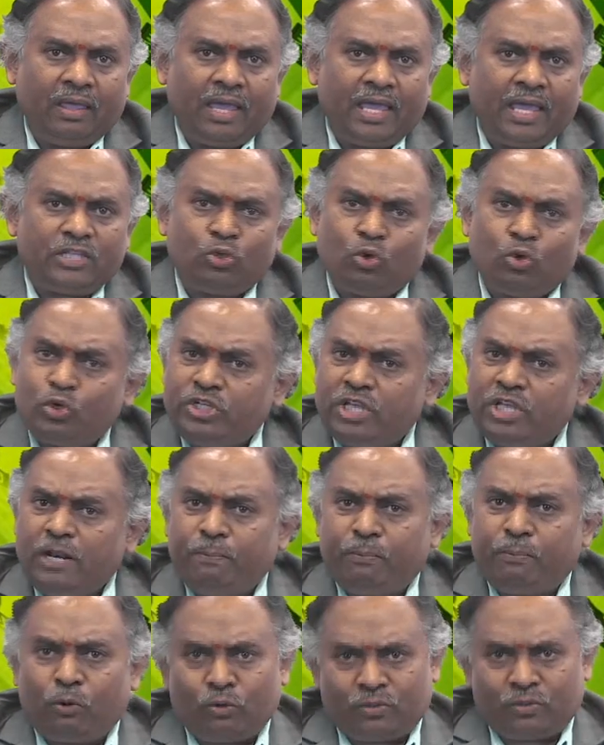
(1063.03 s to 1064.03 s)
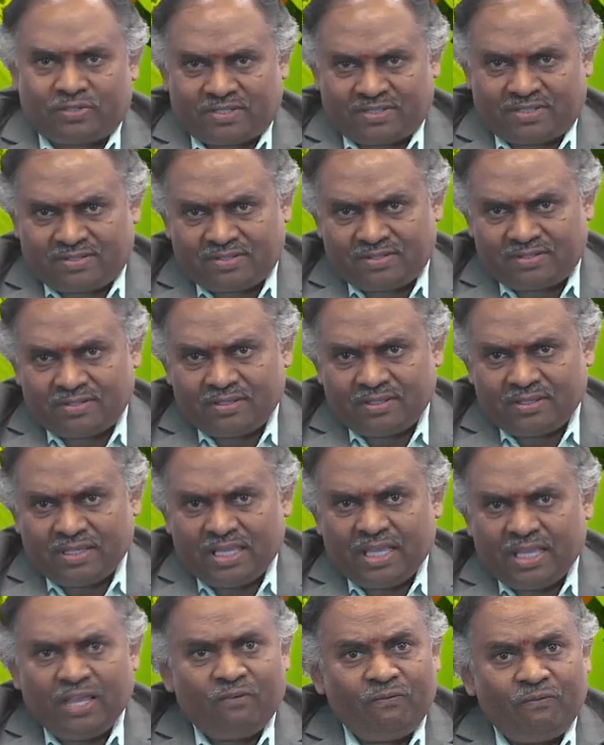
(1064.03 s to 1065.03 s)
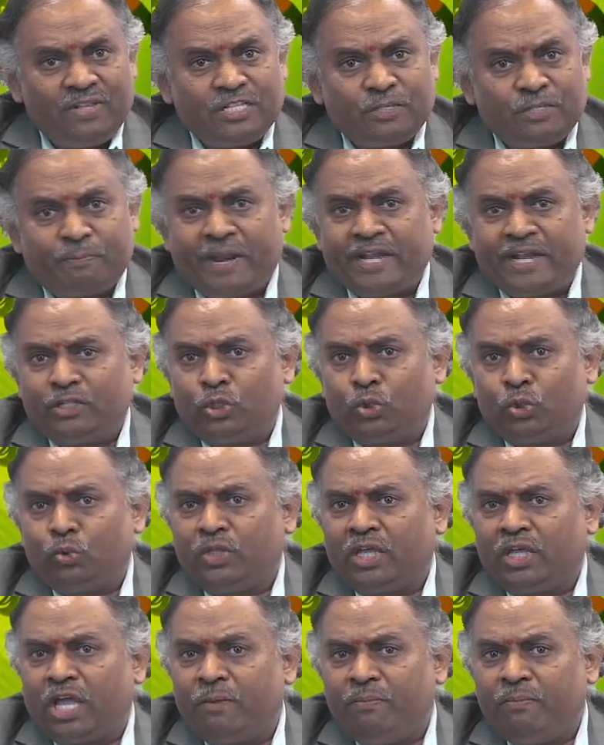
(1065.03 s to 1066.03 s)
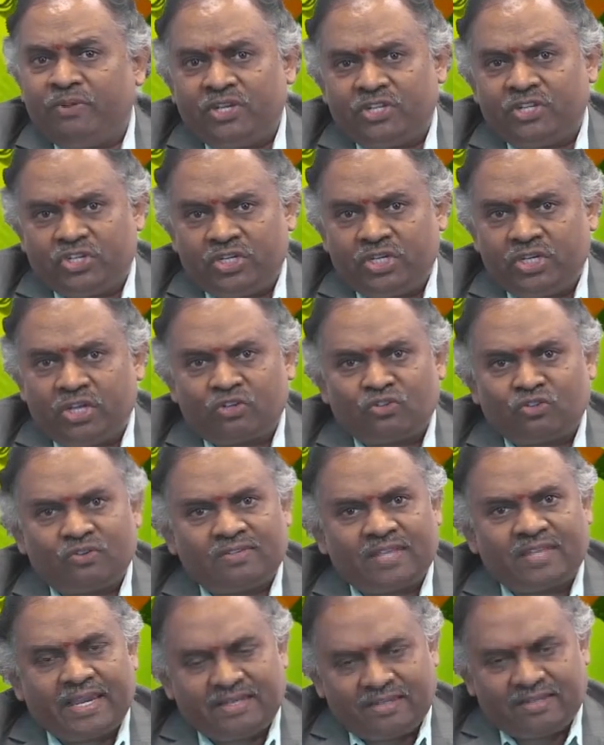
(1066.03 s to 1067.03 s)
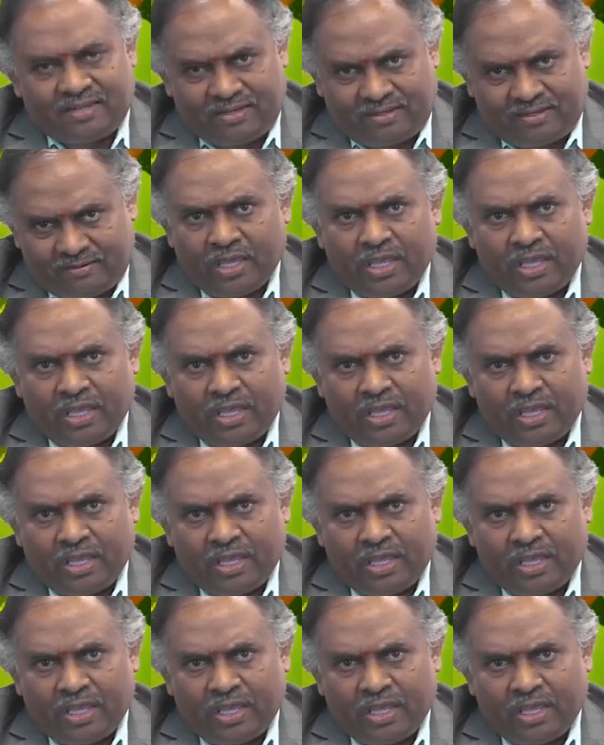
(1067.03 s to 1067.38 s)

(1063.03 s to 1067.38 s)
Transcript: A social process will spread through the community or society.